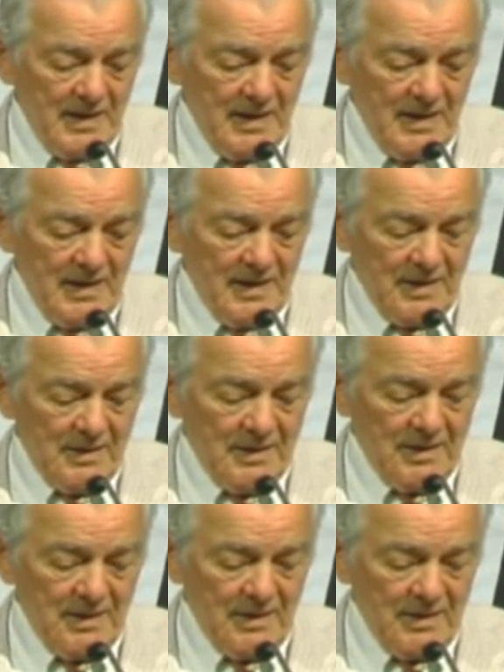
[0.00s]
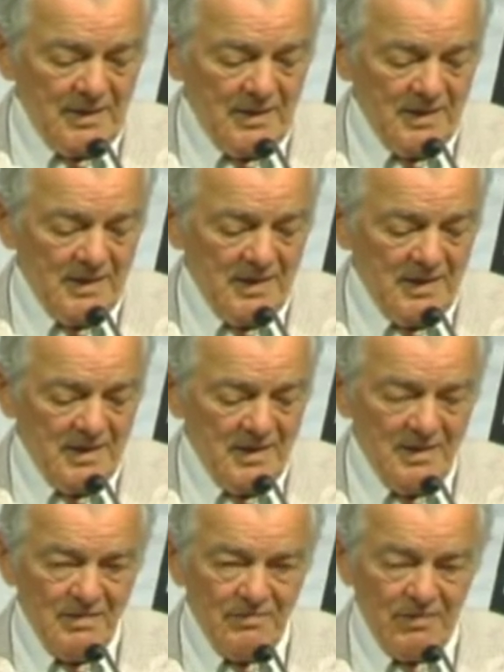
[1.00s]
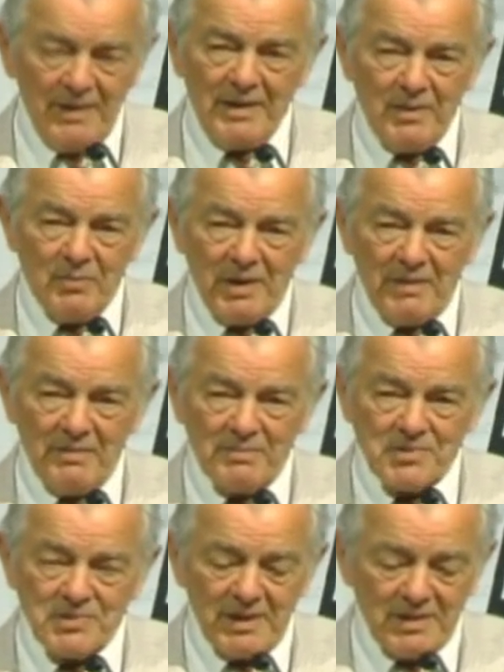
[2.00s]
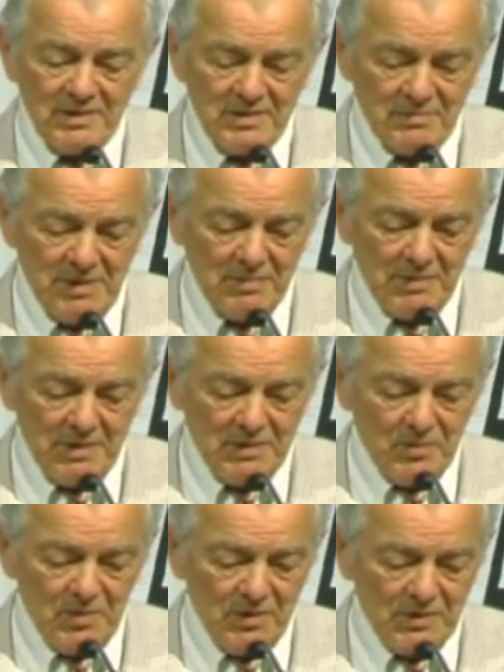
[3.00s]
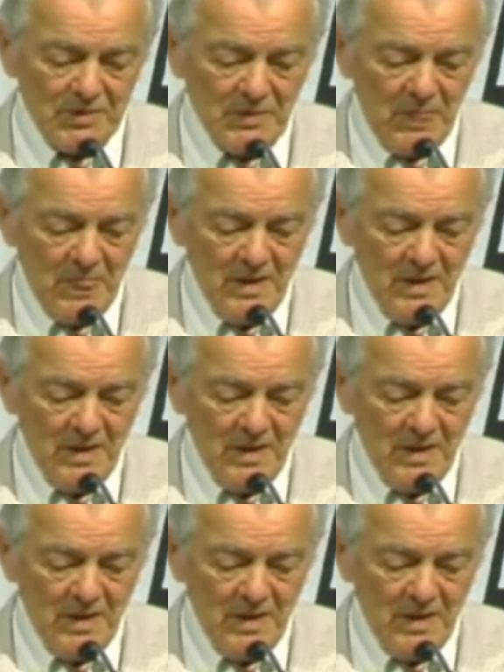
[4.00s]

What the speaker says: And finally, one of them said to my brother Walter,